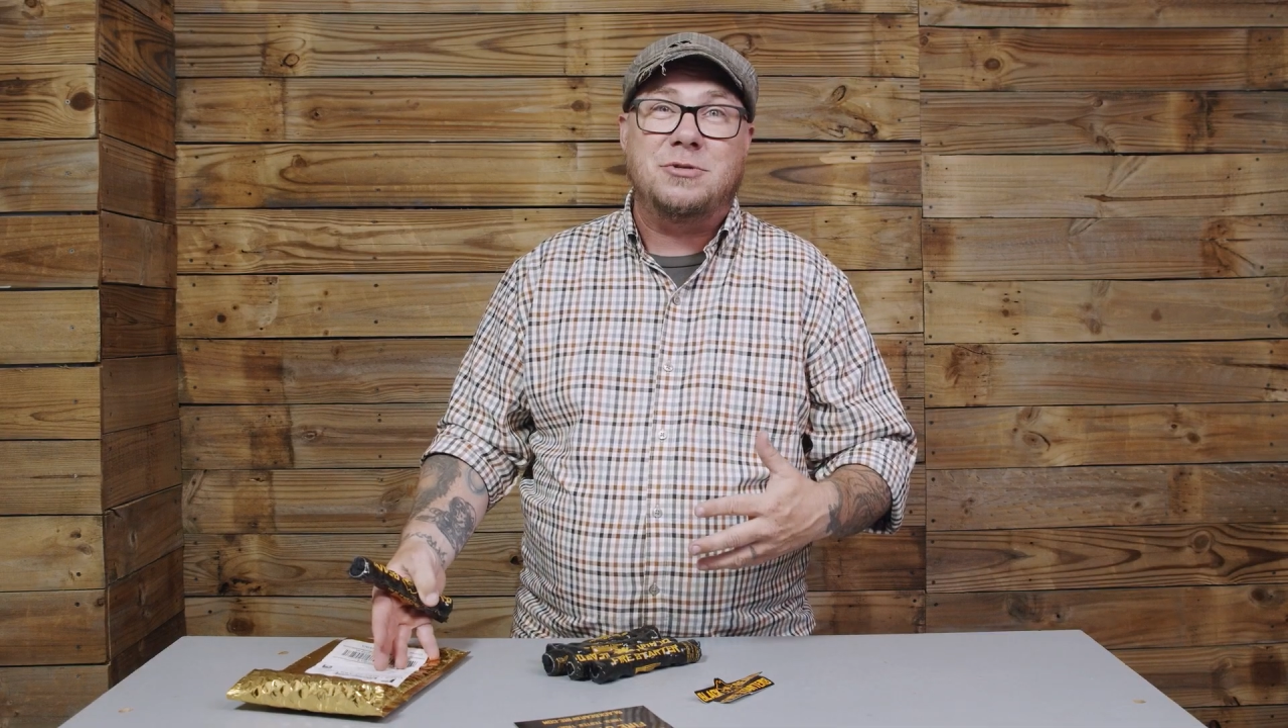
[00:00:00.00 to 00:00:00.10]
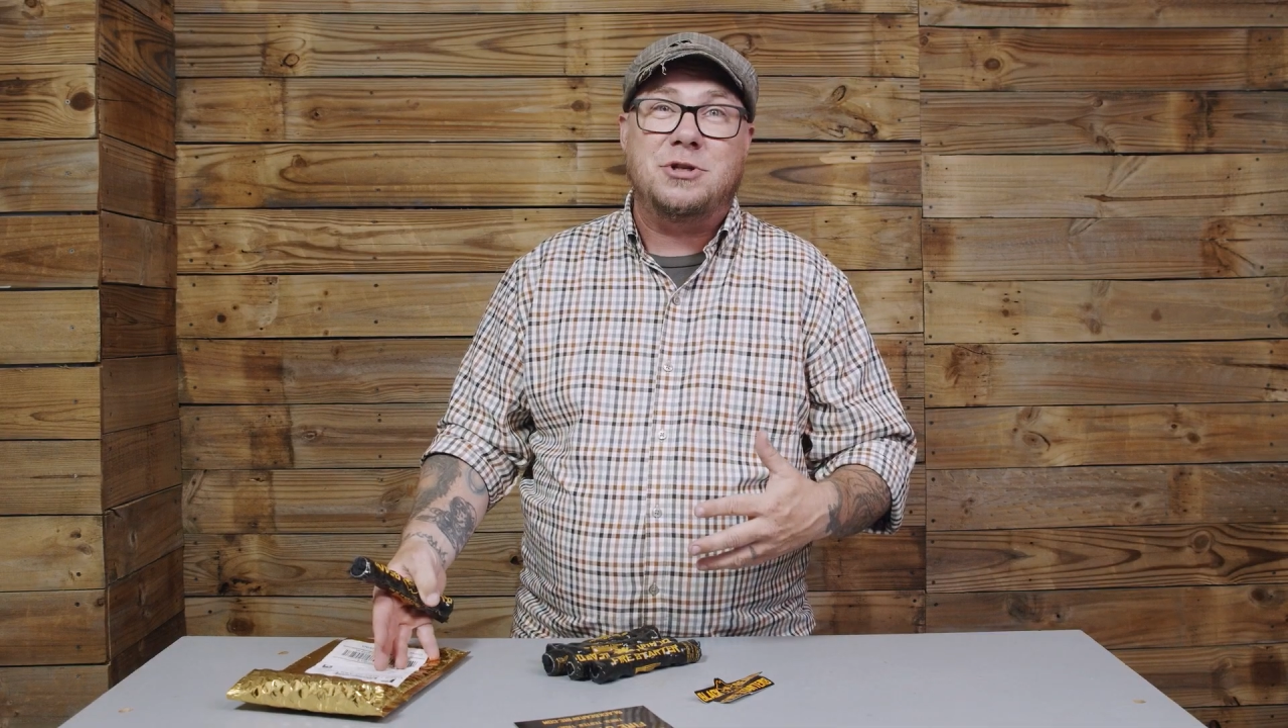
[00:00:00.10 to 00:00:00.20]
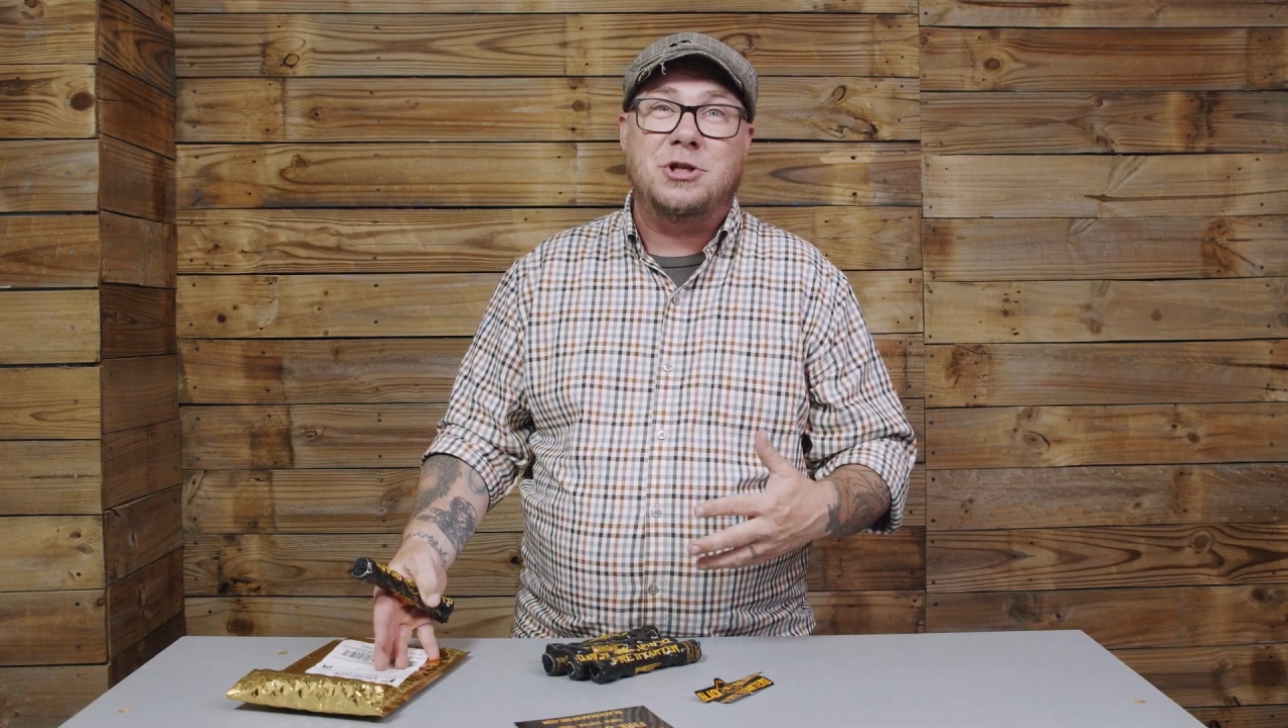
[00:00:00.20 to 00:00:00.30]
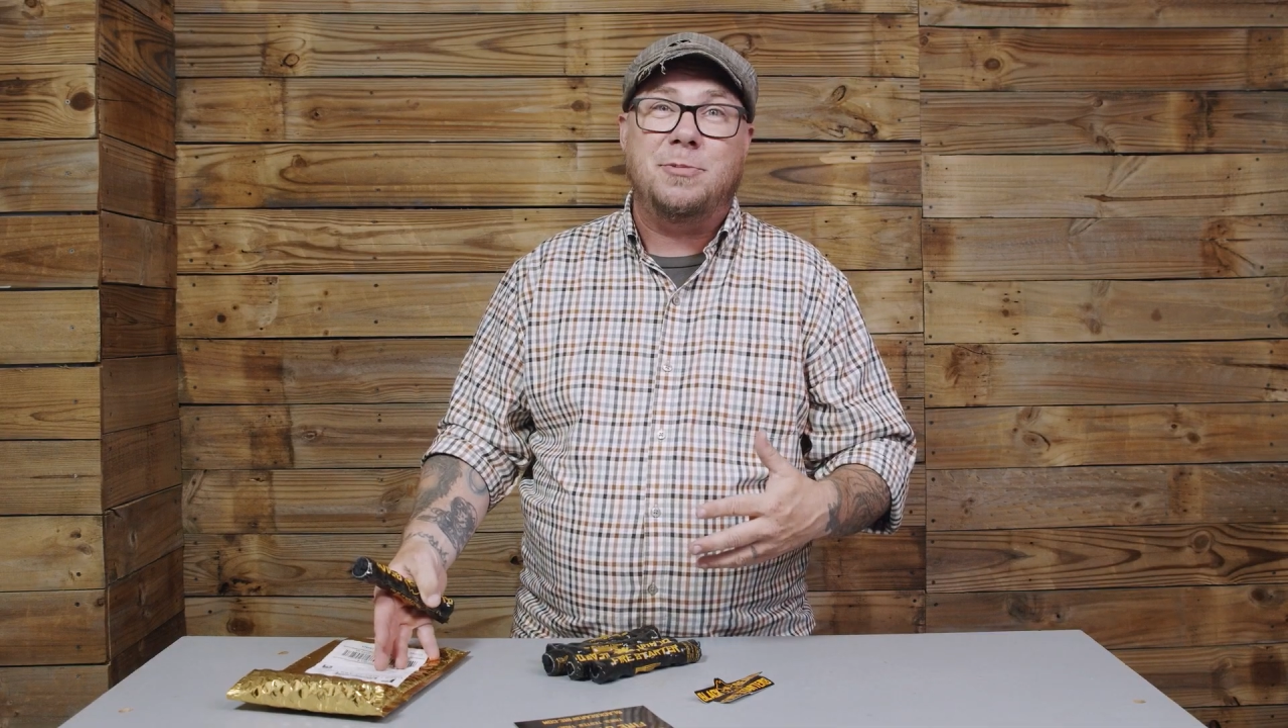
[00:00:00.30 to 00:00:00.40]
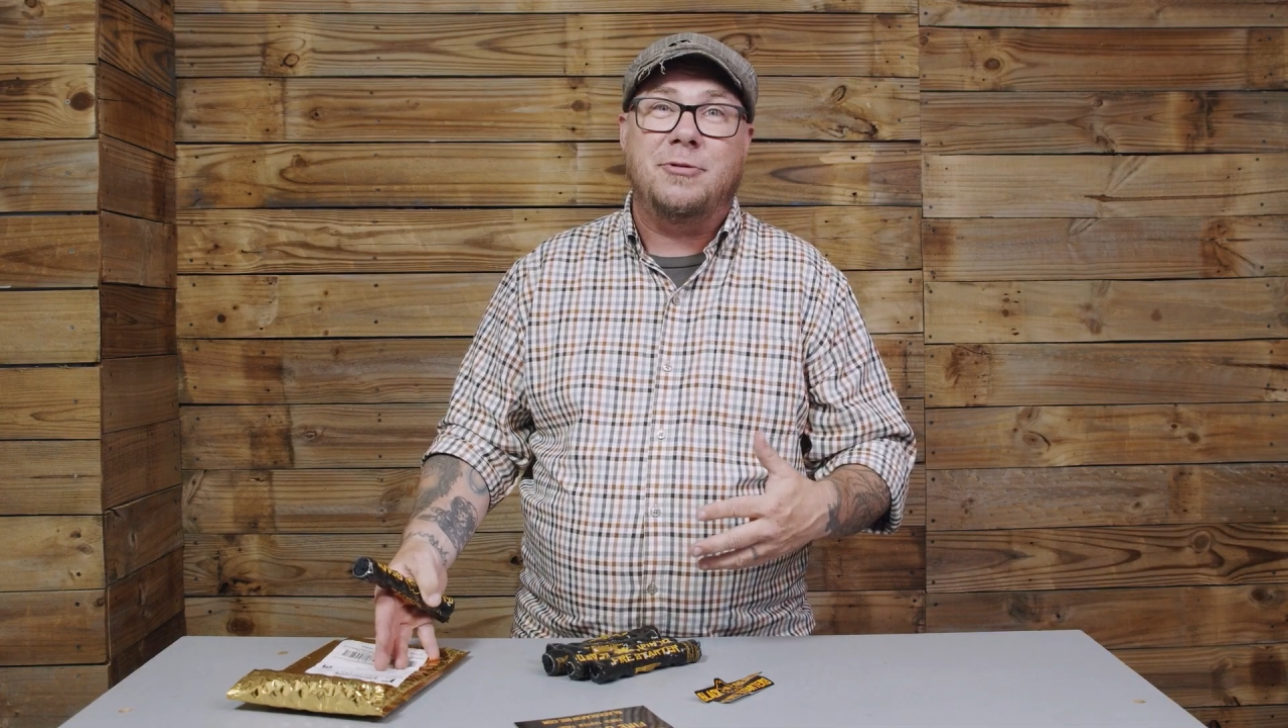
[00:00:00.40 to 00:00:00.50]
was
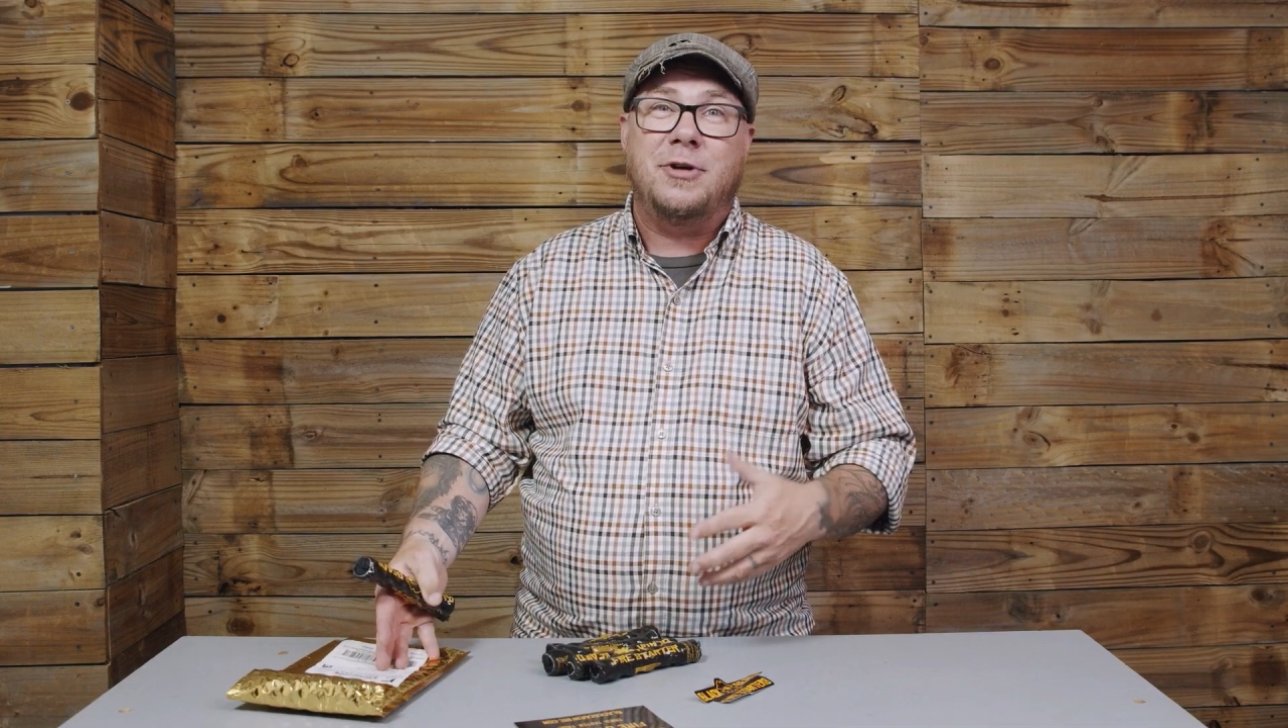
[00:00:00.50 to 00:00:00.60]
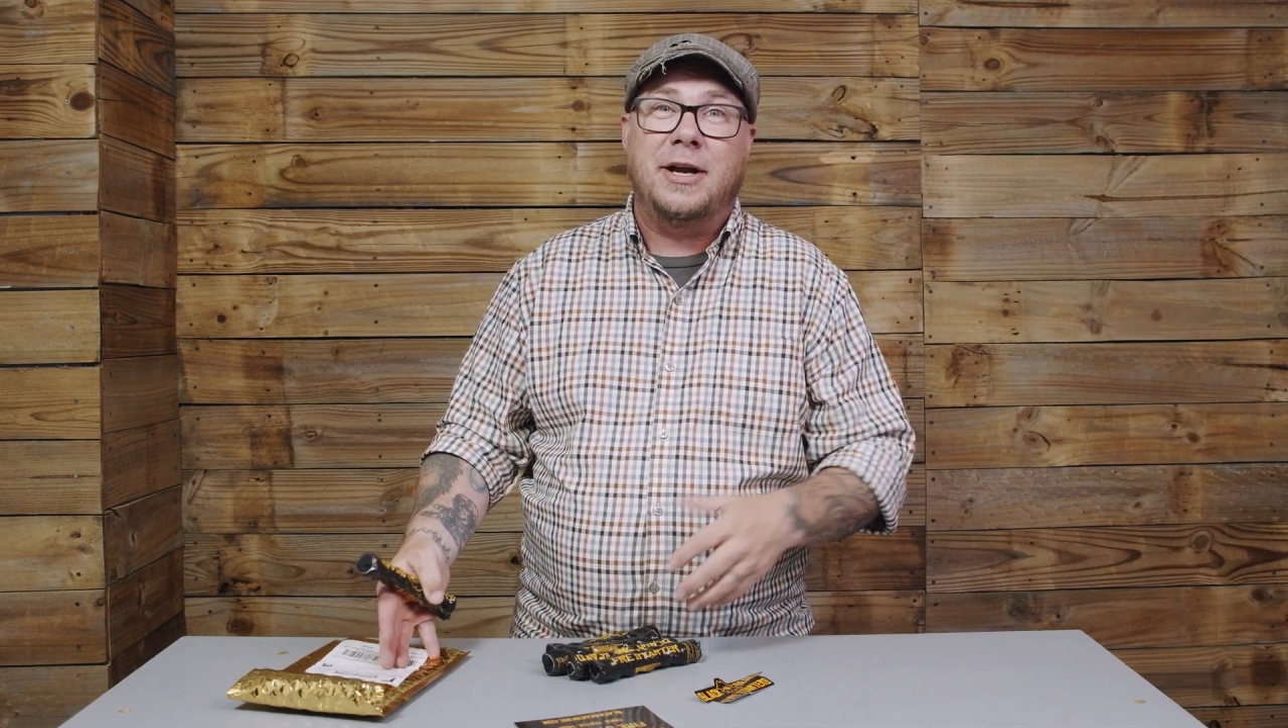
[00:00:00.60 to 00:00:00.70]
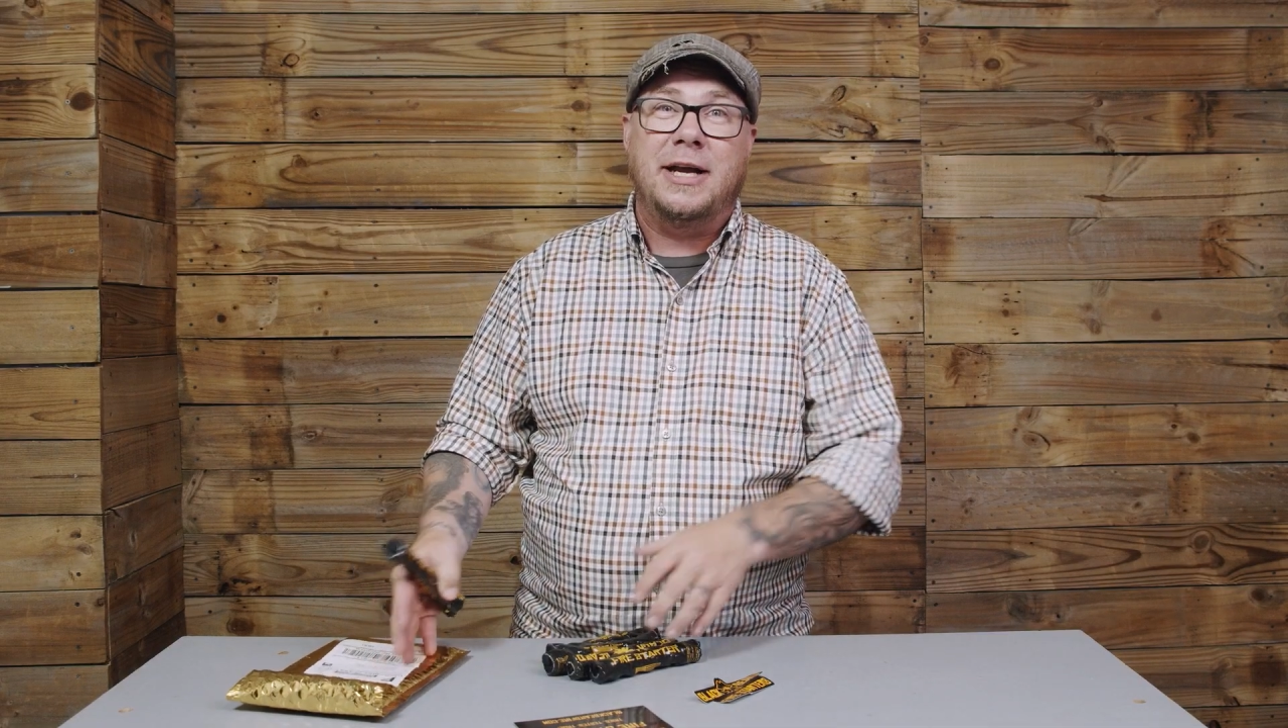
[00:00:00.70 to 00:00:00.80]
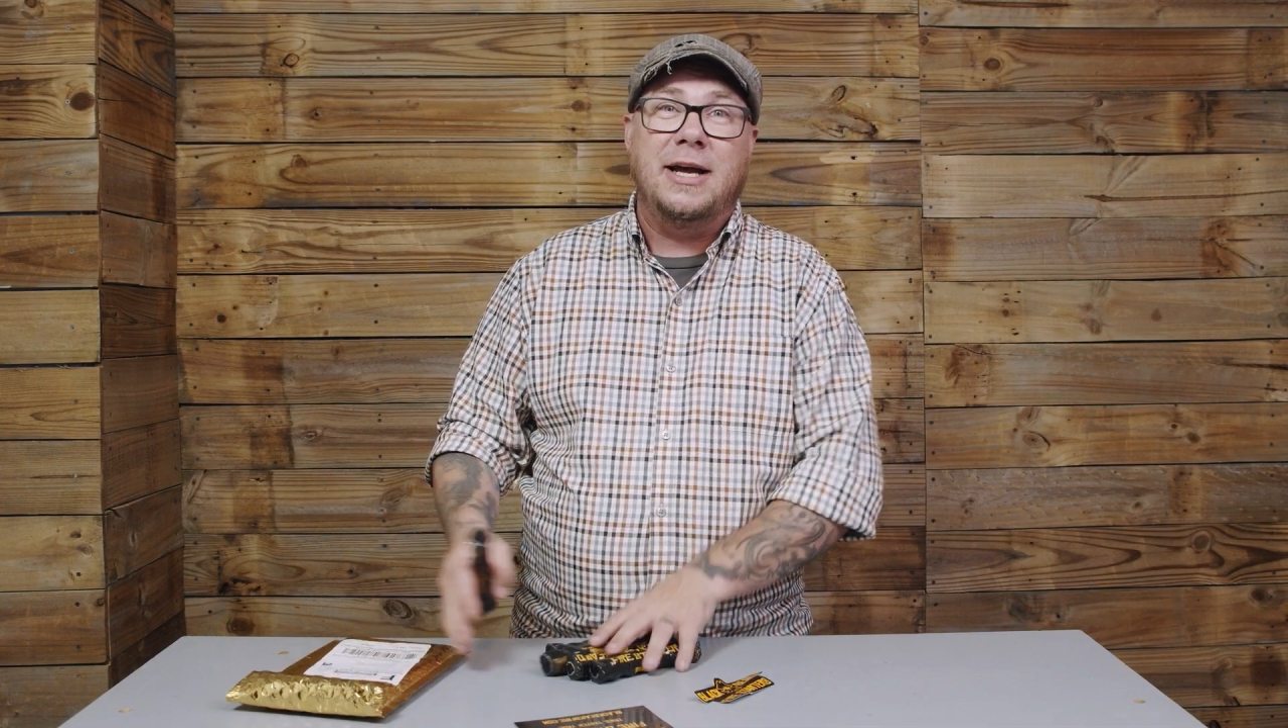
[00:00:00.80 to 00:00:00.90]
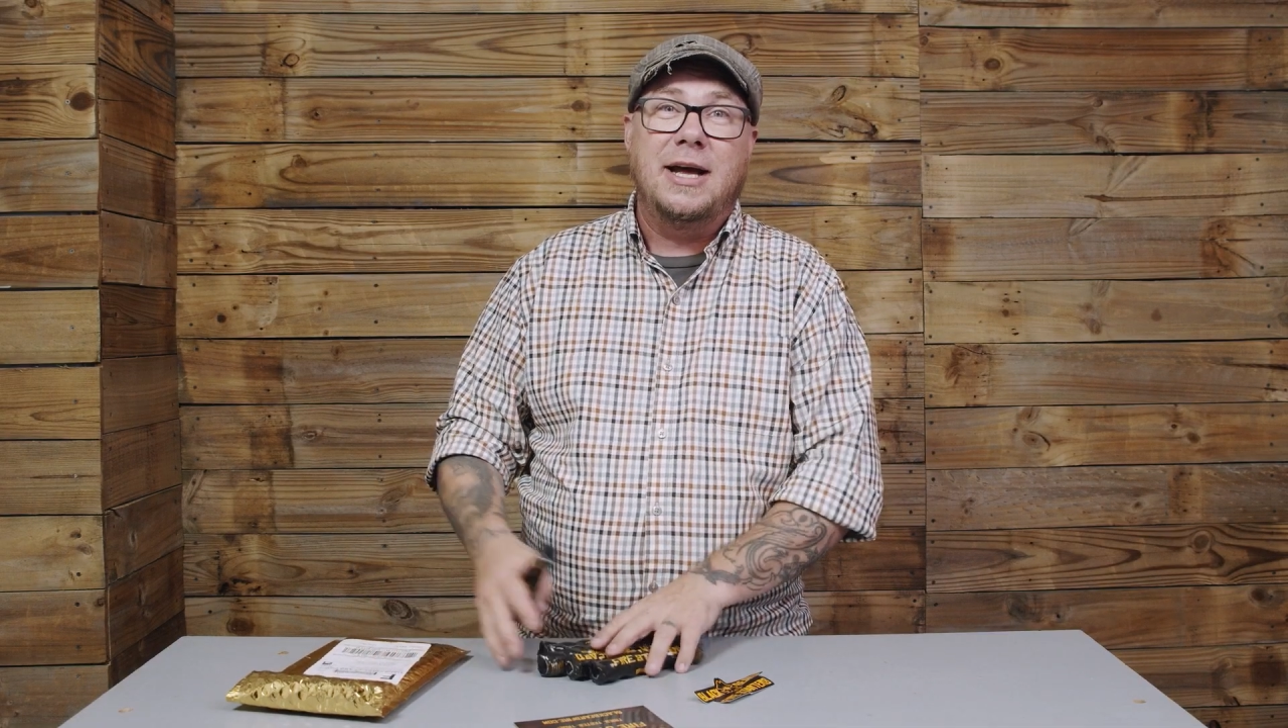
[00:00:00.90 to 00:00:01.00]
super
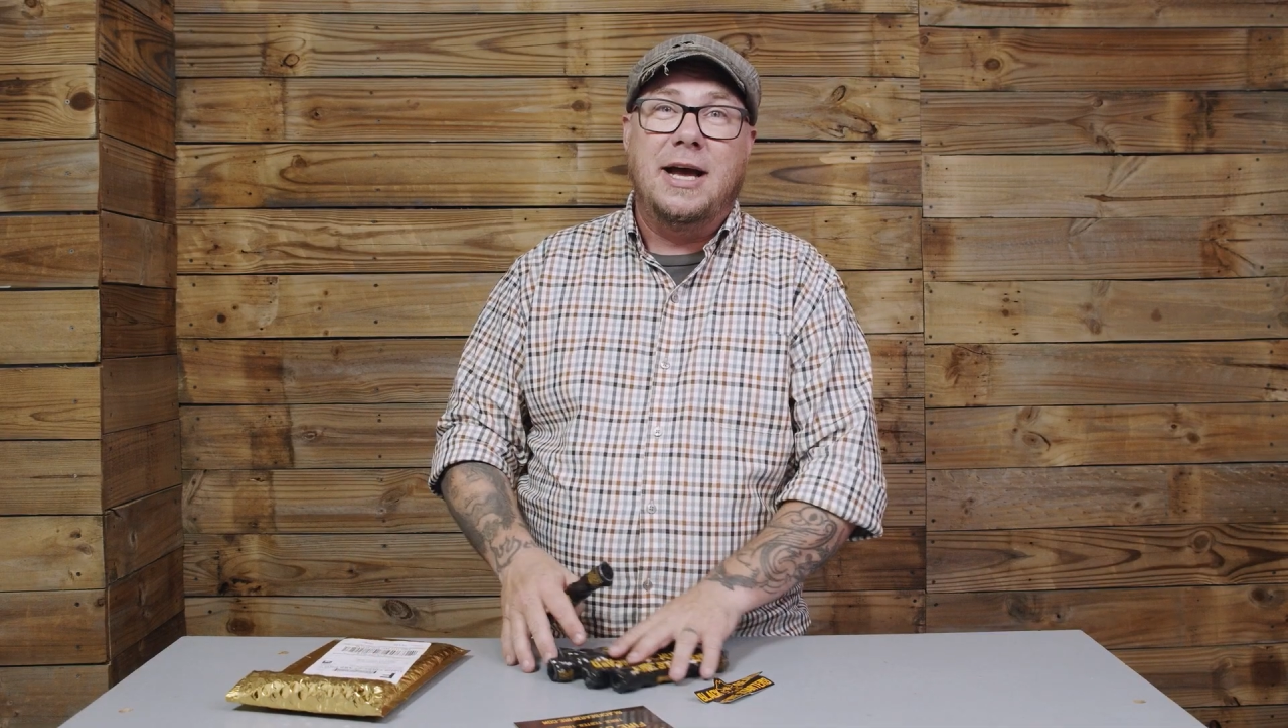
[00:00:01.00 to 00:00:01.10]
funny,